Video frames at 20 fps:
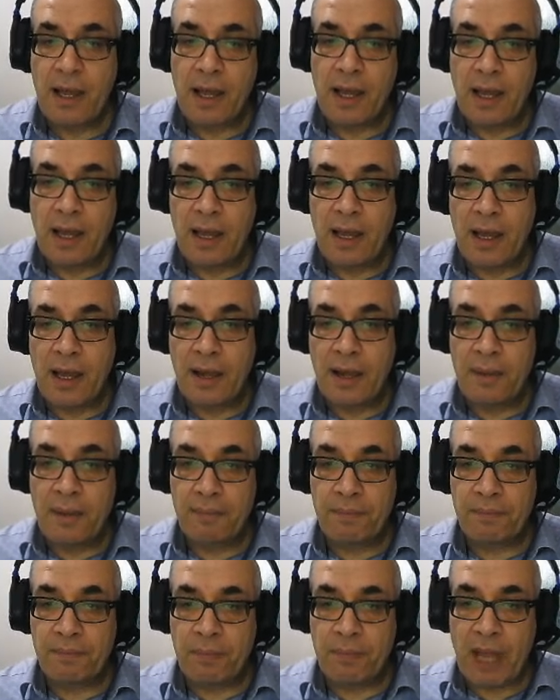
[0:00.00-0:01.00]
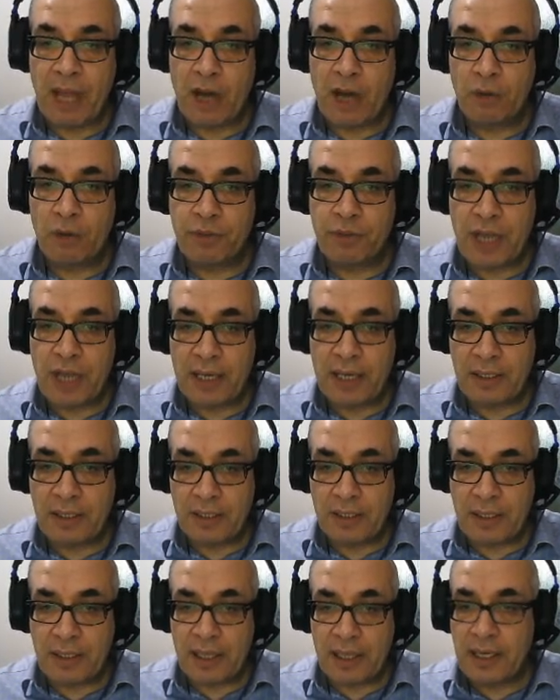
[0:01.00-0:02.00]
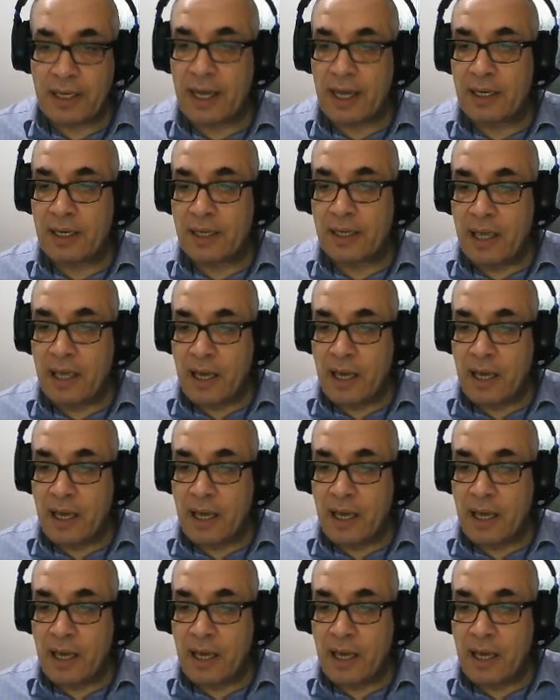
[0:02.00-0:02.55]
an object again,